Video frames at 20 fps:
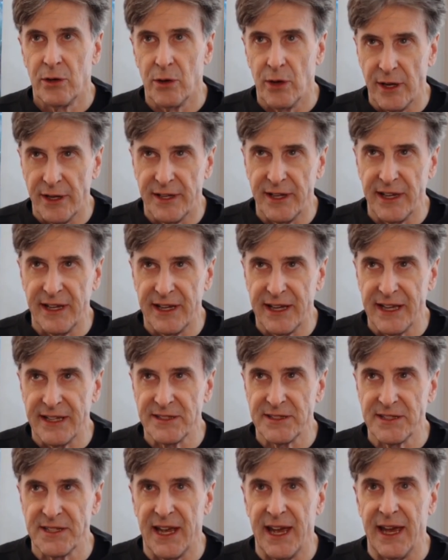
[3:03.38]
or
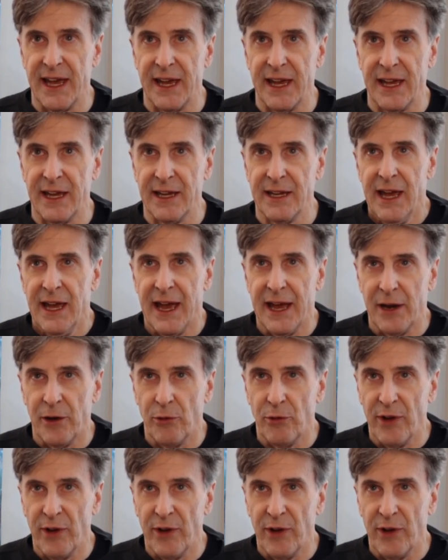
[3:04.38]
DSA, and a